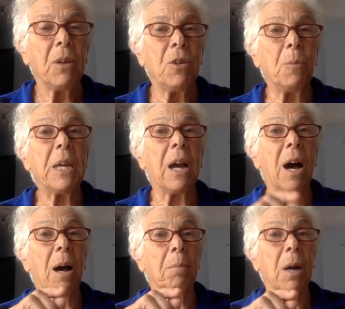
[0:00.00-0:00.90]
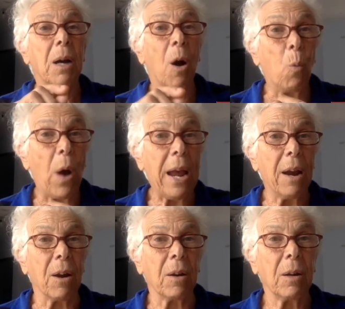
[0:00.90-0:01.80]
You become
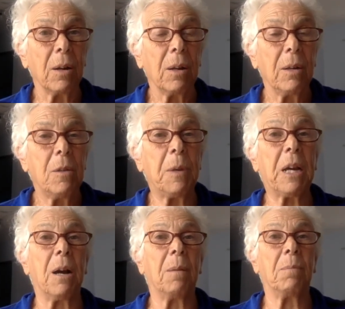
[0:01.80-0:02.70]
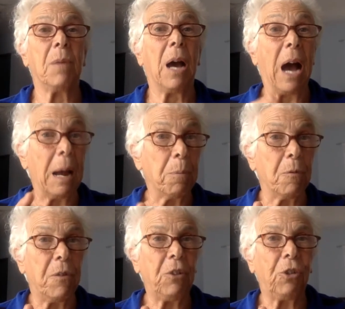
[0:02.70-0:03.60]
aware, you become
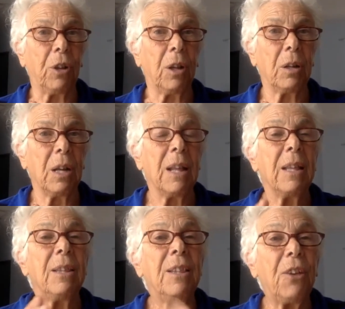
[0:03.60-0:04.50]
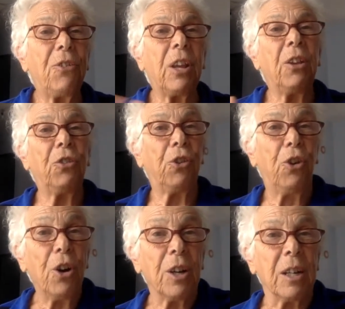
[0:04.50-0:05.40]
hypervigilant. This is
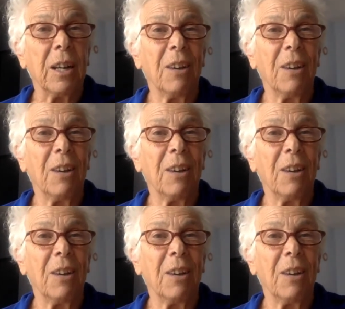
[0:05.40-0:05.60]
good,